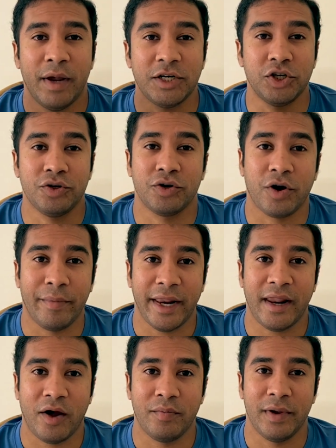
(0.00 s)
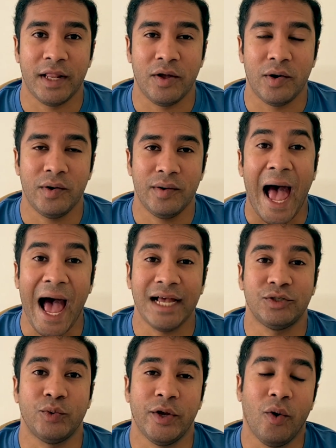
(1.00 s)
Make sure to comment down below,
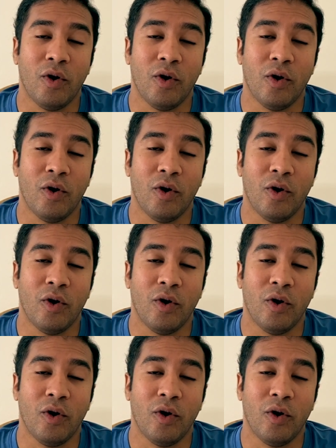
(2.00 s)
as we